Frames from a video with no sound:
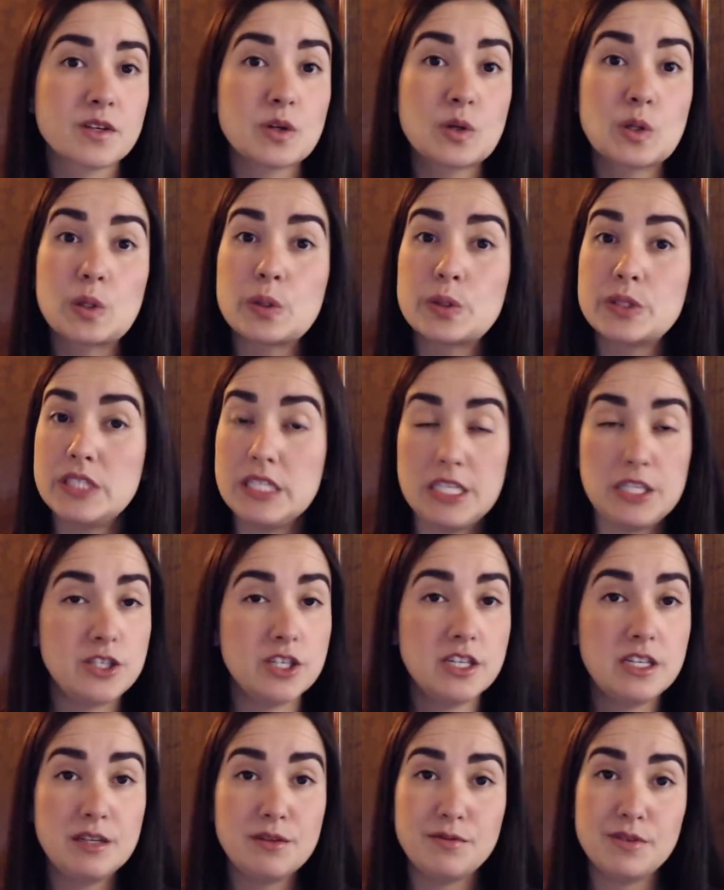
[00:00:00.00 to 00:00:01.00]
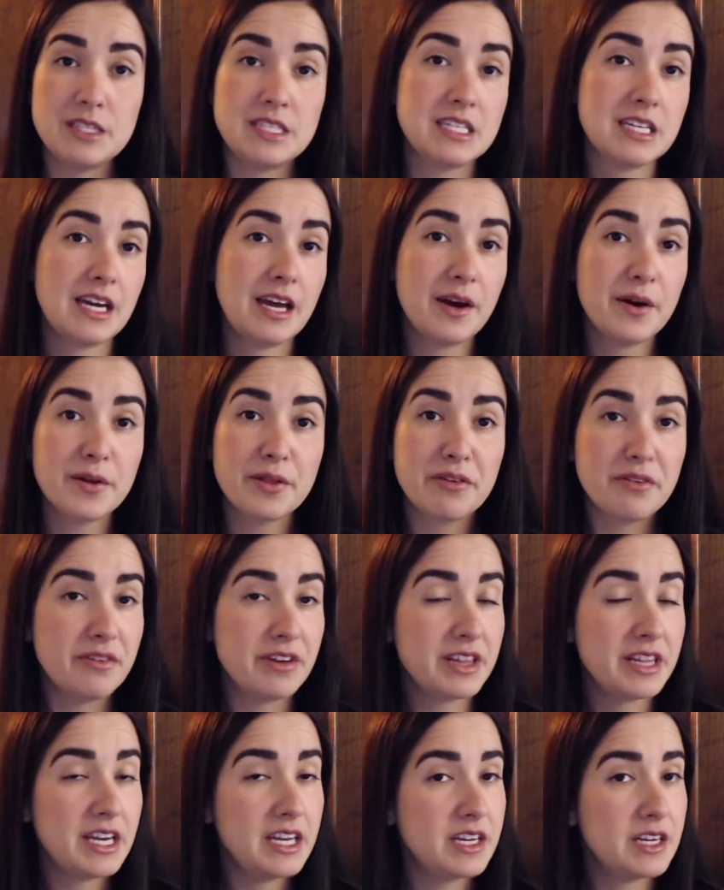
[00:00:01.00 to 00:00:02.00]
condition, if it's a health
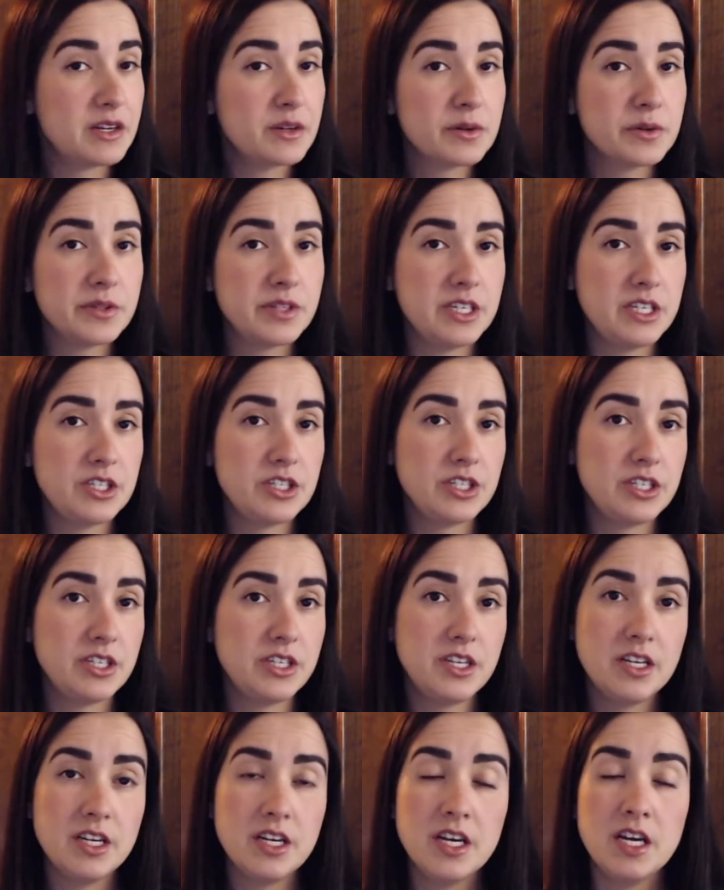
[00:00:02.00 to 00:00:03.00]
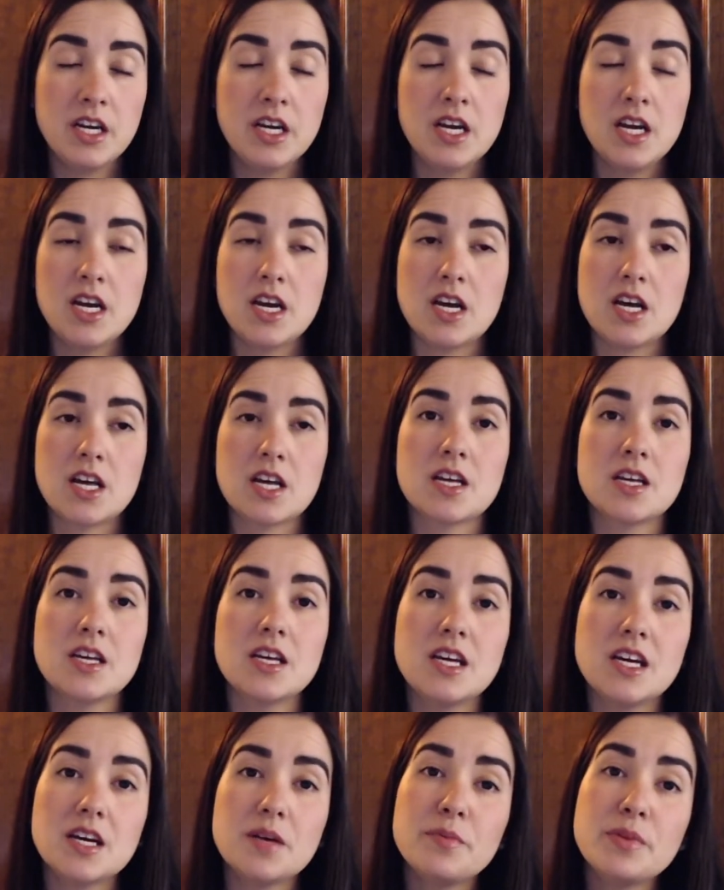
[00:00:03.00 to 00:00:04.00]
related condition,
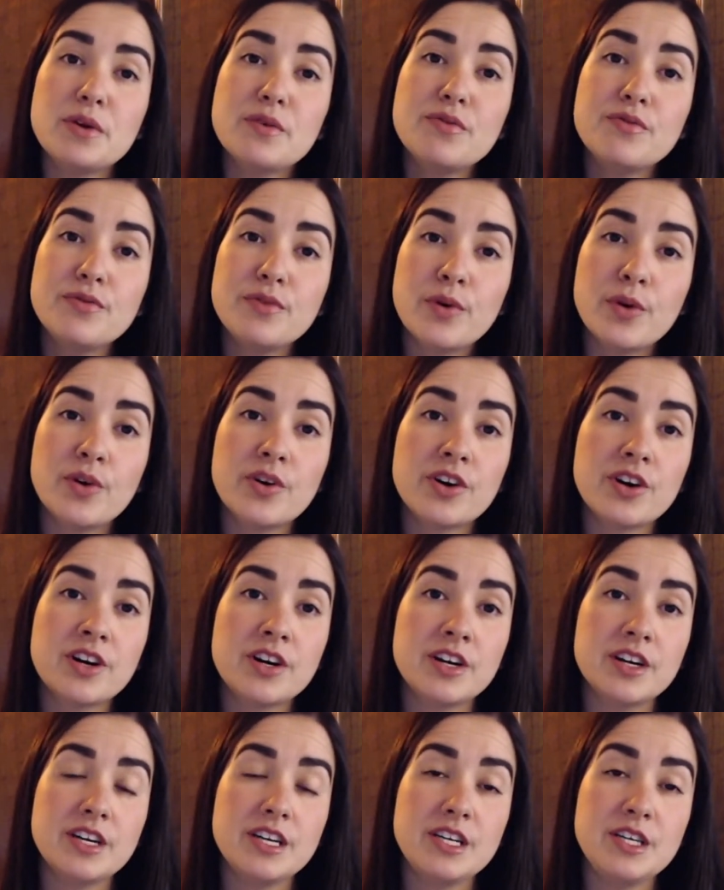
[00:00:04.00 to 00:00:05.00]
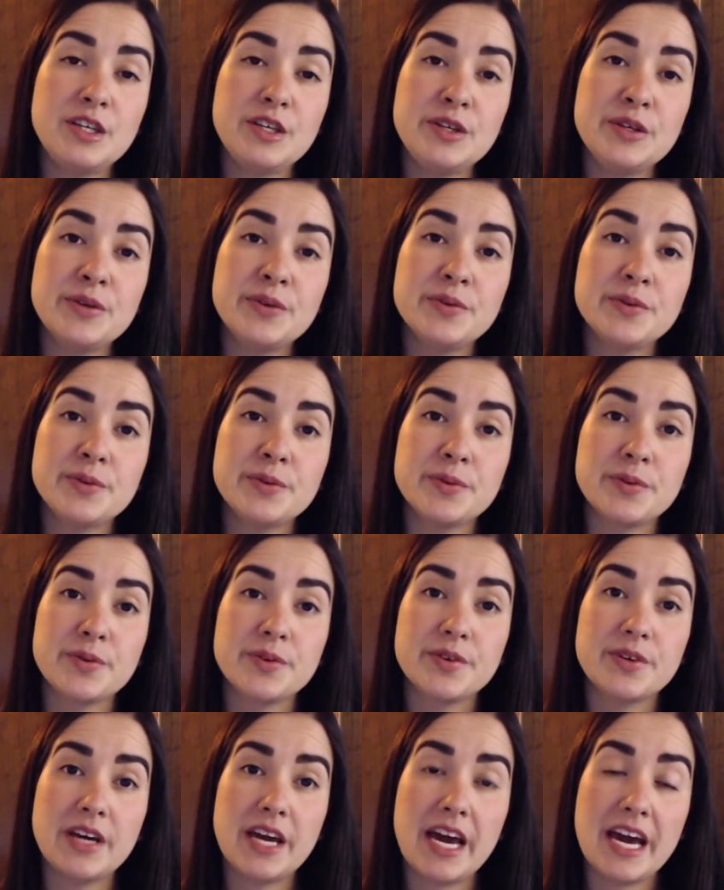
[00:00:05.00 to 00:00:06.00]
before you
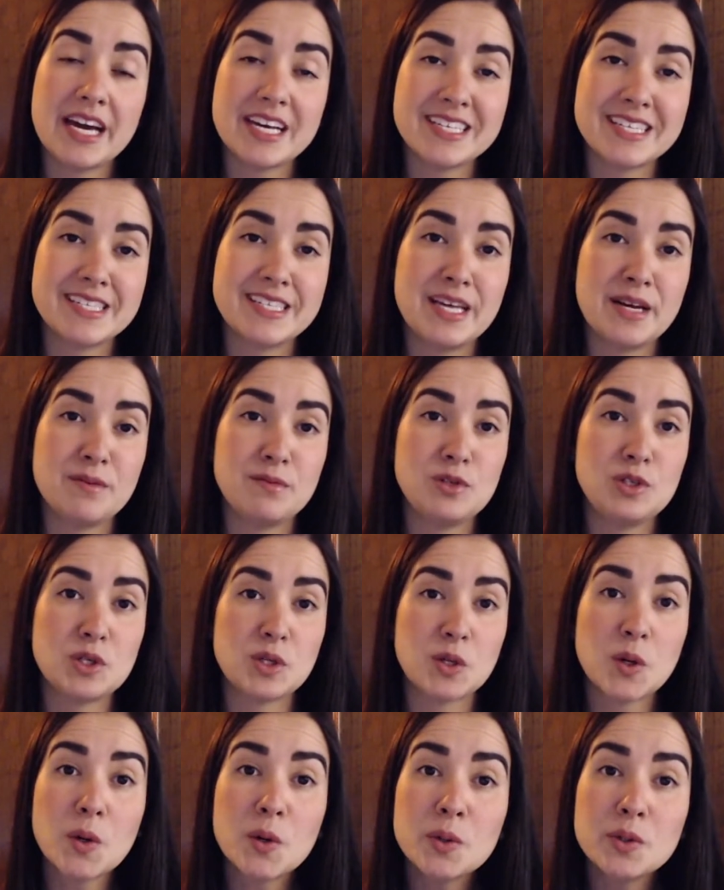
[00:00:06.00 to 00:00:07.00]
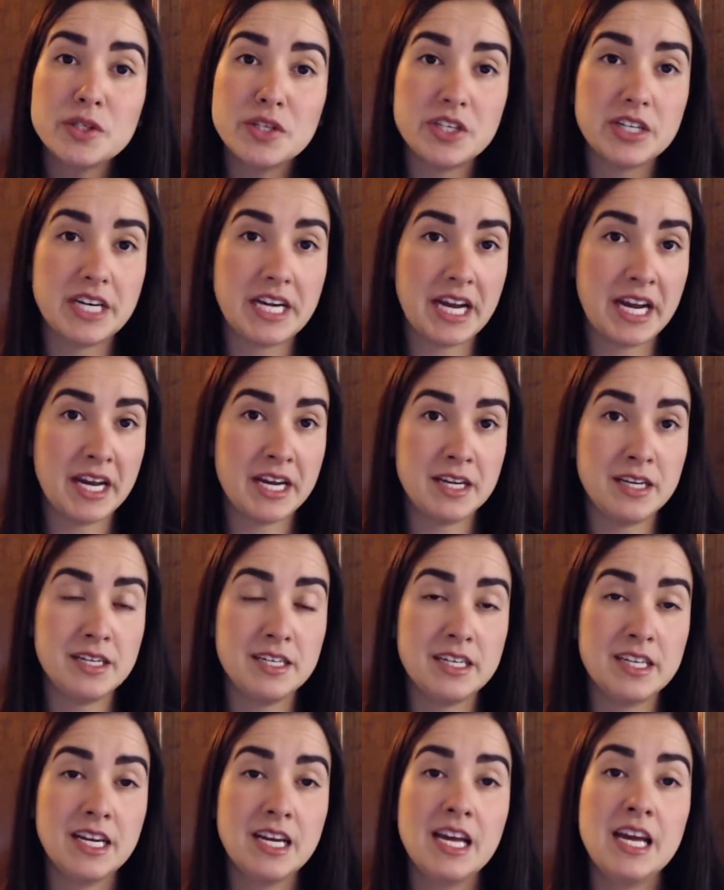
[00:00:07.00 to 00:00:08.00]
ask them to hold your hand
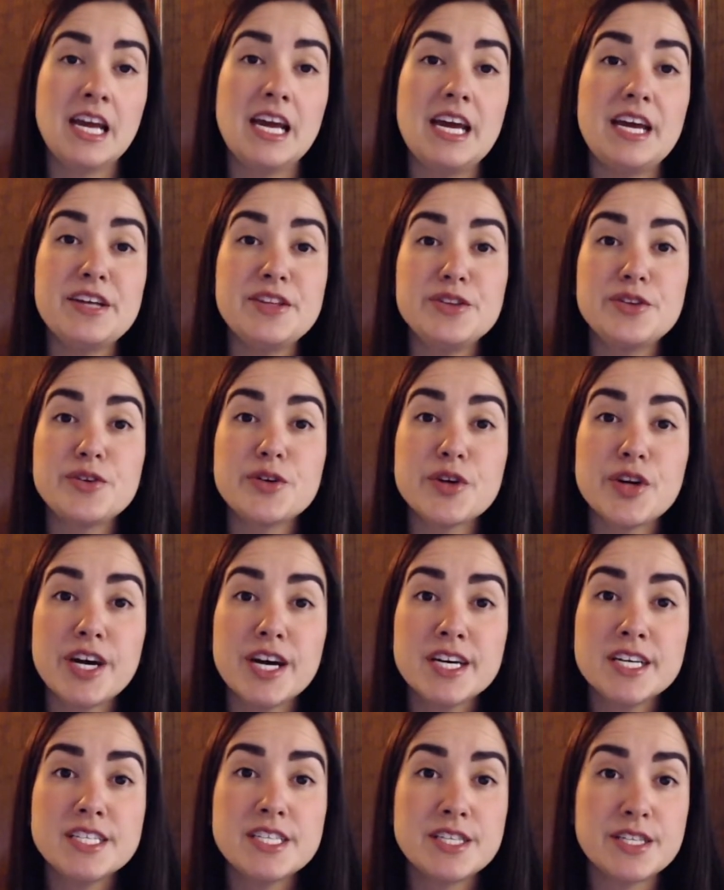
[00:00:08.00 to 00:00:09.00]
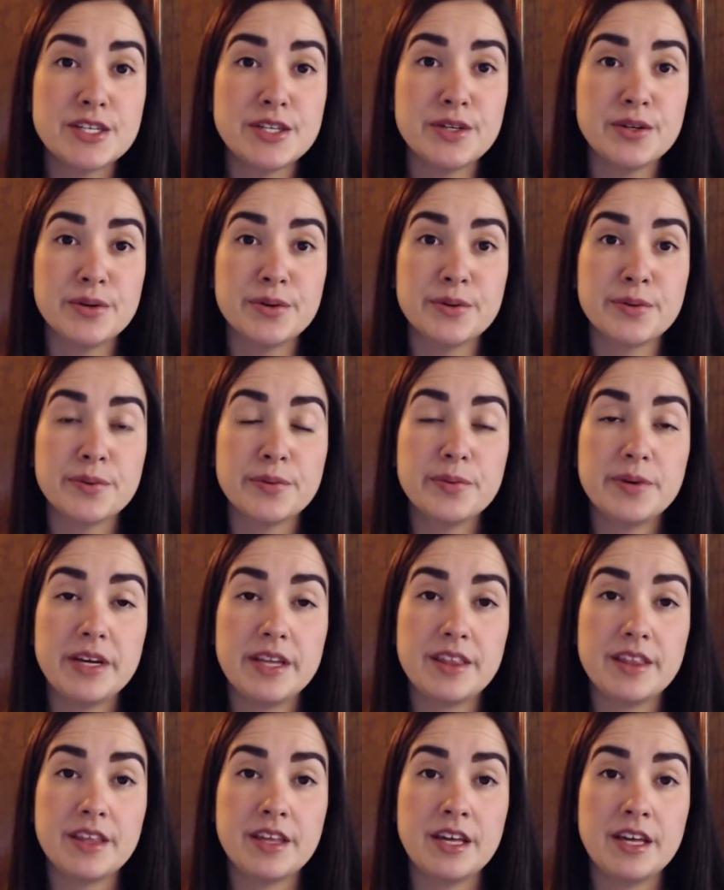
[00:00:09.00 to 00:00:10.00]
and trust you
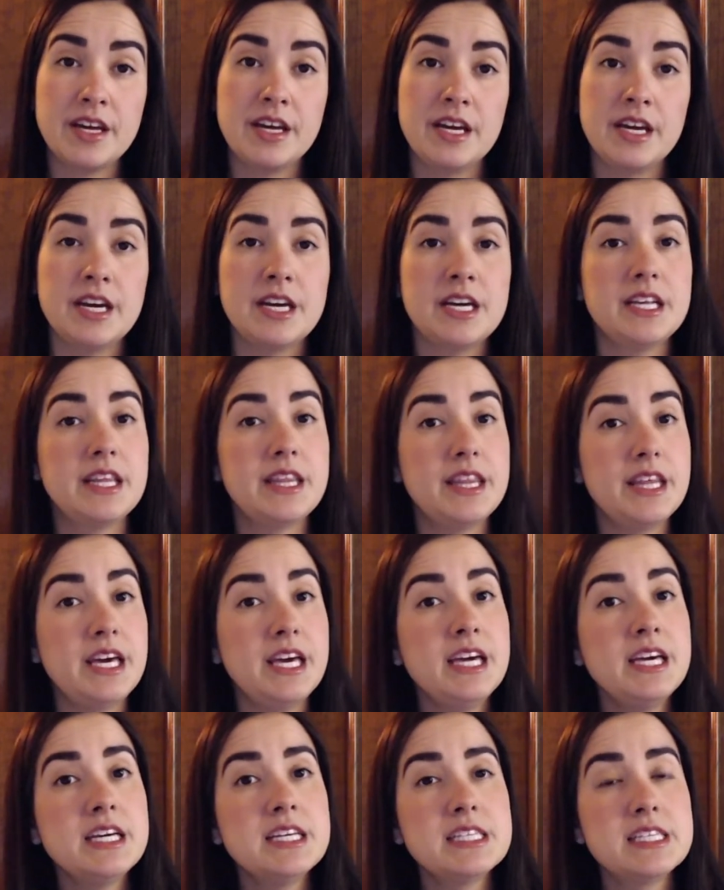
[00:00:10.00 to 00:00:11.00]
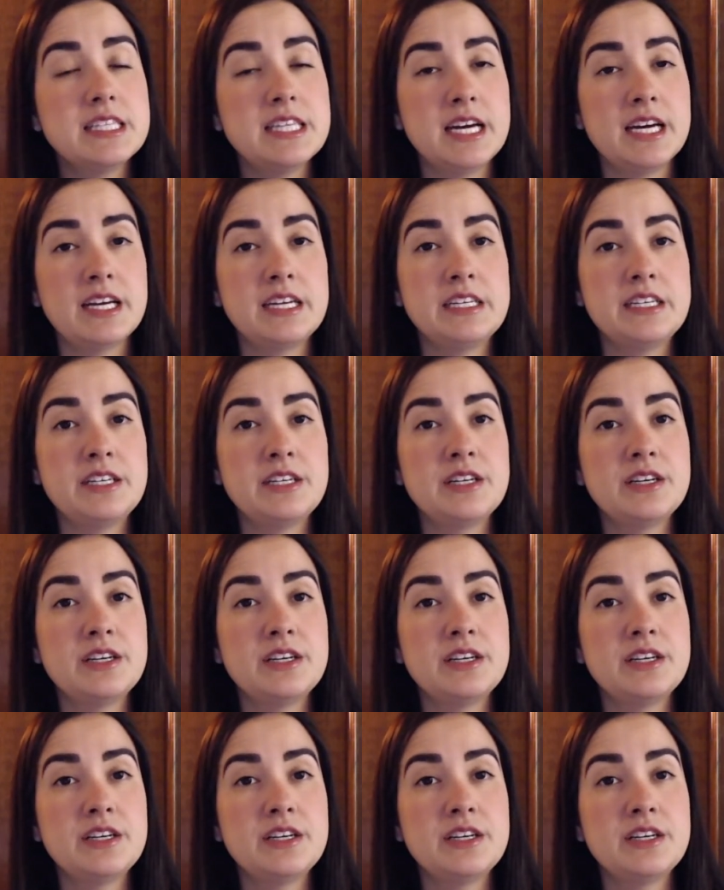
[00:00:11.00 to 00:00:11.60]
with things that